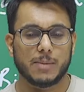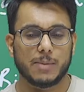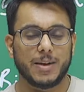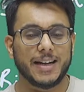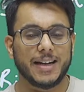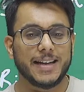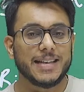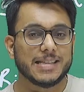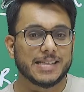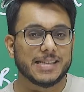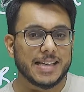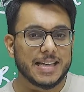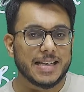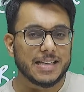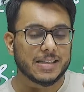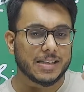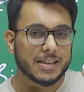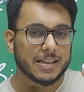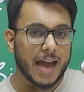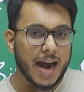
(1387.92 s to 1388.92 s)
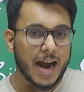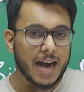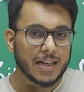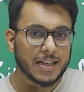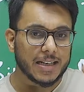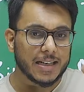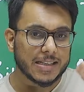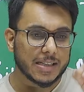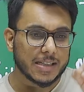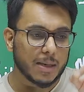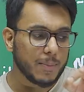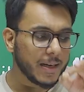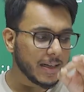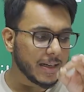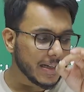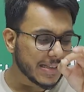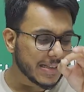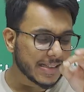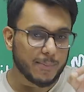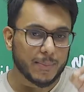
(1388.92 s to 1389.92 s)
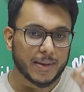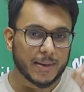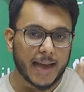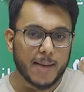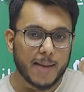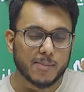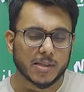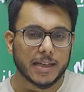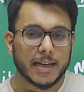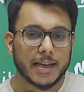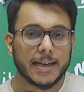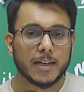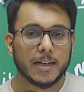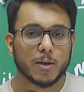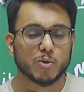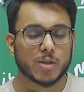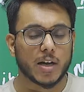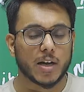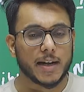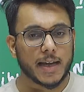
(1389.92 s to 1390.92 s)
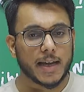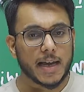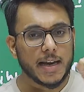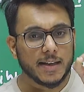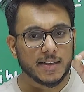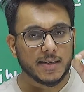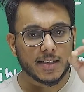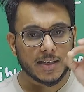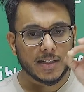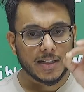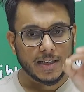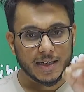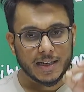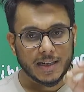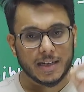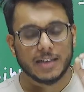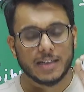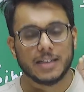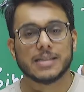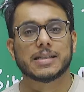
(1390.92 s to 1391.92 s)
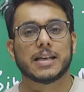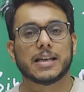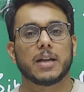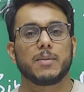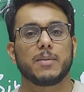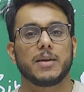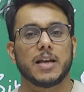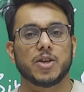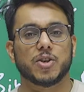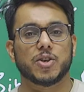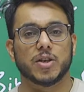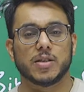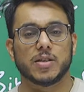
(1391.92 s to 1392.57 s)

sees that disability sometimes lead to certain discriminations.